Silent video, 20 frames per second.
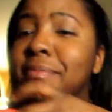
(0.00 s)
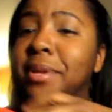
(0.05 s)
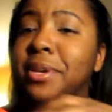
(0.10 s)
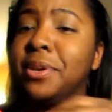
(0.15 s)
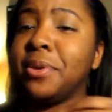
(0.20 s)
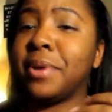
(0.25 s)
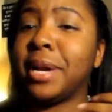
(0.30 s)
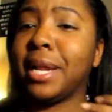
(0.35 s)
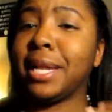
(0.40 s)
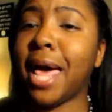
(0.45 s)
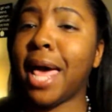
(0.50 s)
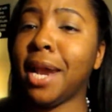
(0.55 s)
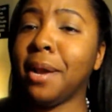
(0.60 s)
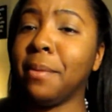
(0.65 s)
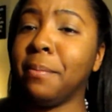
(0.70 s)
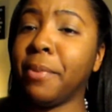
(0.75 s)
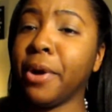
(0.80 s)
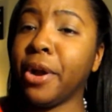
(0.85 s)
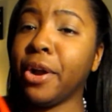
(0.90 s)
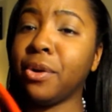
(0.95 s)
have been doing a lot
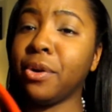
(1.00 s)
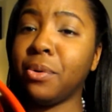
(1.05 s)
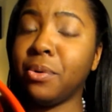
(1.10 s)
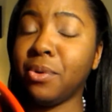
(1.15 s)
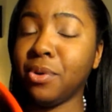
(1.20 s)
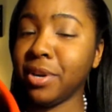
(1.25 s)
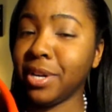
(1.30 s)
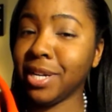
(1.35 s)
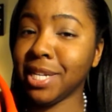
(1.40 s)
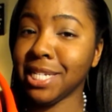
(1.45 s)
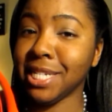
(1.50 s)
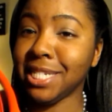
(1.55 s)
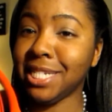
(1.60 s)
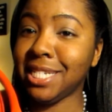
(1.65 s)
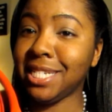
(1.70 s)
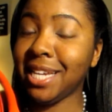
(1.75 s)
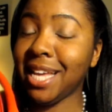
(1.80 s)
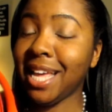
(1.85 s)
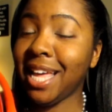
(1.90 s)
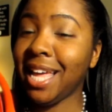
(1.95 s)
of burnt
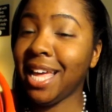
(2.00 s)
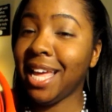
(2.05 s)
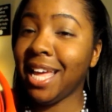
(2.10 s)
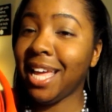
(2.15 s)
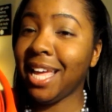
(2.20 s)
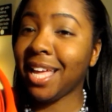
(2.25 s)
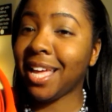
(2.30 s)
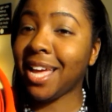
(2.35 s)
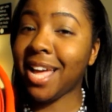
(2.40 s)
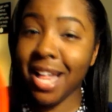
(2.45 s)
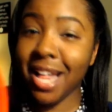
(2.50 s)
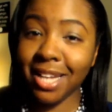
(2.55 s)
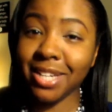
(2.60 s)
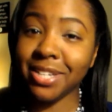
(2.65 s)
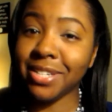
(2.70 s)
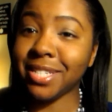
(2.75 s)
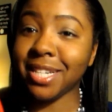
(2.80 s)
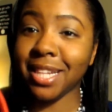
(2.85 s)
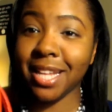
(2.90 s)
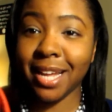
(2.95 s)
orange
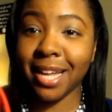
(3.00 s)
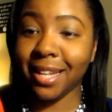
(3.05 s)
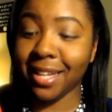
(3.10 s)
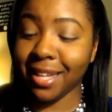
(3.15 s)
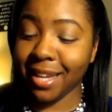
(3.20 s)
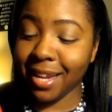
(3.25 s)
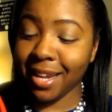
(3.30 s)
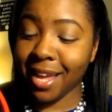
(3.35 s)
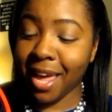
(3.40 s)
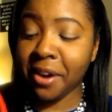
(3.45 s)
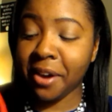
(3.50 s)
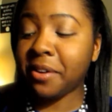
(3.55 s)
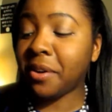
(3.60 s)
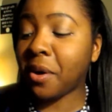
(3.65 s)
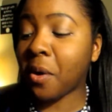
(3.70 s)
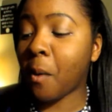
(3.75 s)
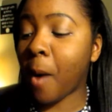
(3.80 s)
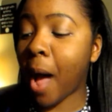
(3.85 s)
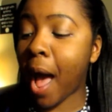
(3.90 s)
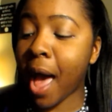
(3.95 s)
colors lately. I don't
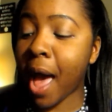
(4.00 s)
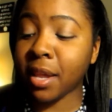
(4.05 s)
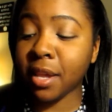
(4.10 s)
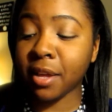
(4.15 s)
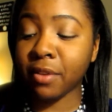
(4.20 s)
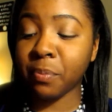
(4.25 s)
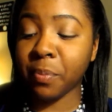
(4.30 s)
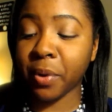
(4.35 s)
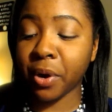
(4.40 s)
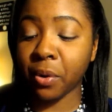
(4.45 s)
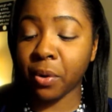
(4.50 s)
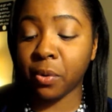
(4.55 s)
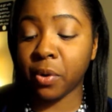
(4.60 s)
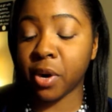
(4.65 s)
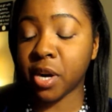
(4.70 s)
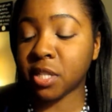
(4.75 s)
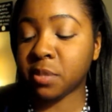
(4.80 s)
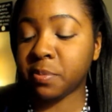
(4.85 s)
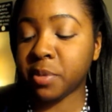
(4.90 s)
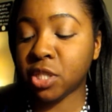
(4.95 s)
know why I love burnt
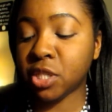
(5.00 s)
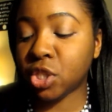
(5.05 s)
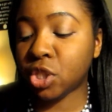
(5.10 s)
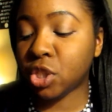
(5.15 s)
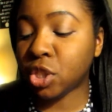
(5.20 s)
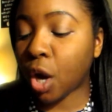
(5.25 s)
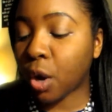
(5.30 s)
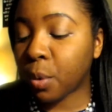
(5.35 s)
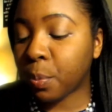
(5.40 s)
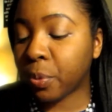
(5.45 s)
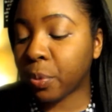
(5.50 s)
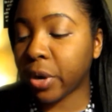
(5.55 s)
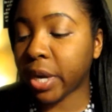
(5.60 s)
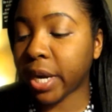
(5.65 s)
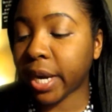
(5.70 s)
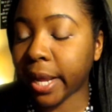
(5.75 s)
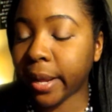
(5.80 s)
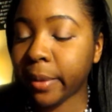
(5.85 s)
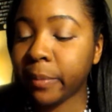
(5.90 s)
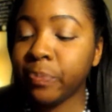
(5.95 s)
orange, but it's just so
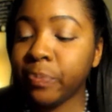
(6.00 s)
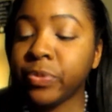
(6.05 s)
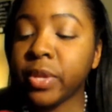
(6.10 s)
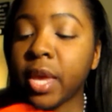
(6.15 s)
pretty.